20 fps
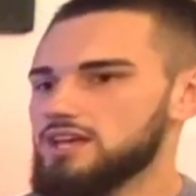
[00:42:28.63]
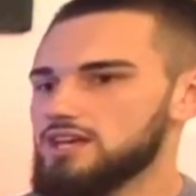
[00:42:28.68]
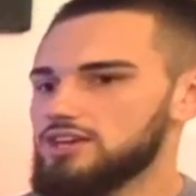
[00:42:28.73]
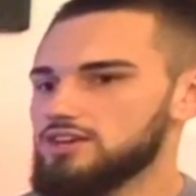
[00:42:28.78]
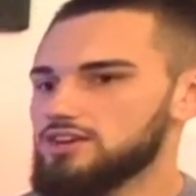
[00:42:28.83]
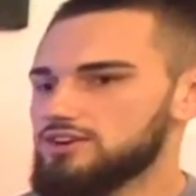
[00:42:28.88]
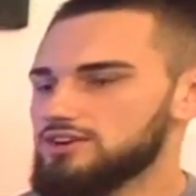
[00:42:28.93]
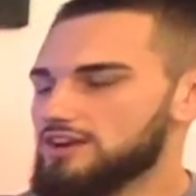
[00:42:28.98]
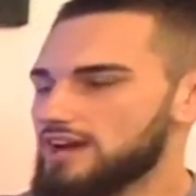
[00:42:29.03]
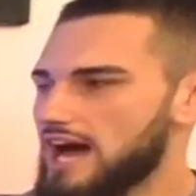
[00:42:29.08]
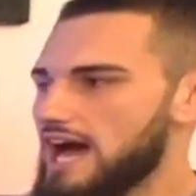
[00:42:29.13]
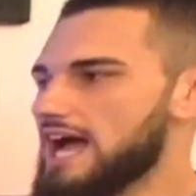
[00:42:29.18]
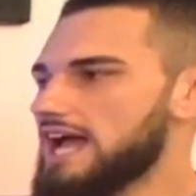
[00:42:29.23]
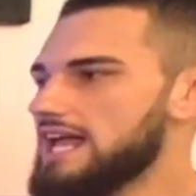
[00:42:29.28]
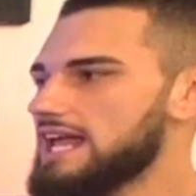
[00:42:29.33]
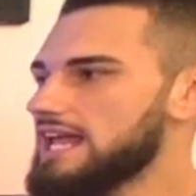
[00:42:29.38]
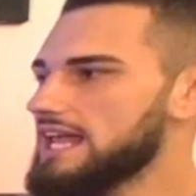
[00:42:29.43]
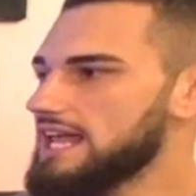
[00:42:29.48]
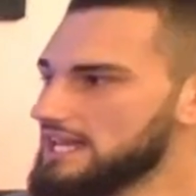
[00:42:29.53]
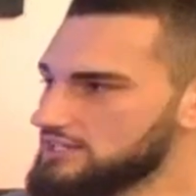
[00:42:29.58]
you're
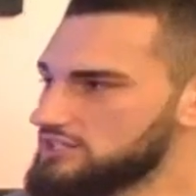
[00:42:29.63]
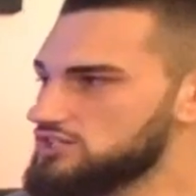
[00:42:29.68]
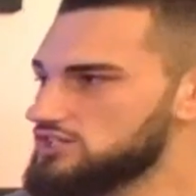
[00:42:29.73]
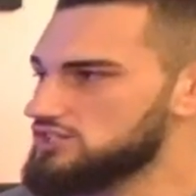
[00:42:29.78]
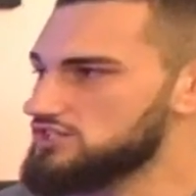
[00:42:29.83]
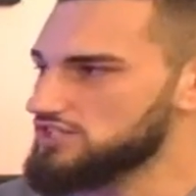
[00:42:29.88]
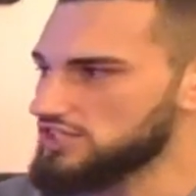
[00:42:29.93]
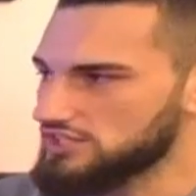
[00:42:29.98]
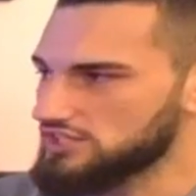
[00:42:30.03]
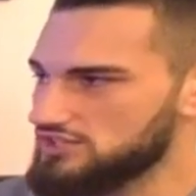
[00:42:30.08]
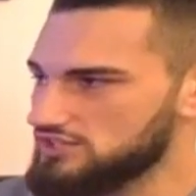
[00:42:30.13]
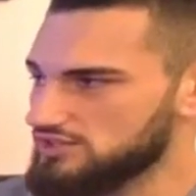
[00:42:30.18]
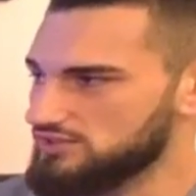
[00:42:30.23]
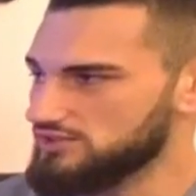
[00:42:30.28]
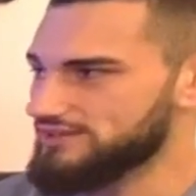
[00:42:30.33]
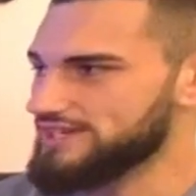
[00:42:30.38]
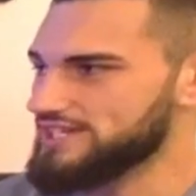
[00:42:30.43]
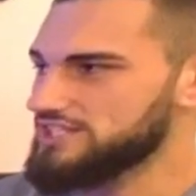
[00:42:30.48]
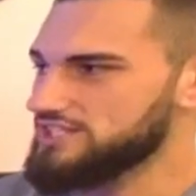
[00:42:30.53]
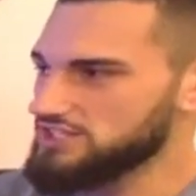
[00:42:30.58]
not in
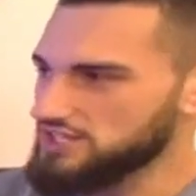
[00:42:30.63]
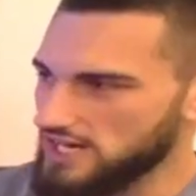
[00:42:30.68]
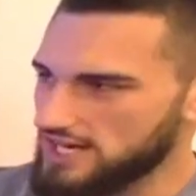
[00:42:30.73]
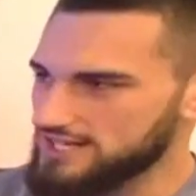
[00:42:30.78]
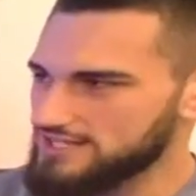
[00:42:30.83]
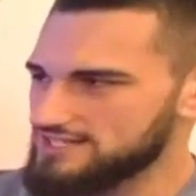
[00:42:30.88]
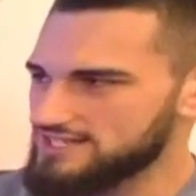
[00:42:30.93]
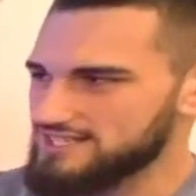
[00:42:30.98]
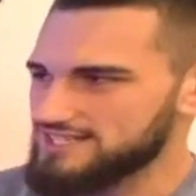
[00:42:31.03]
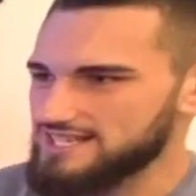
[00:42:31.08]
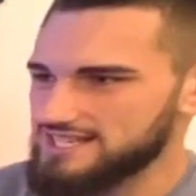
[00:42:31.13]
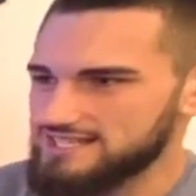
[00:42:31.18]
jiu-jitsu exchanges.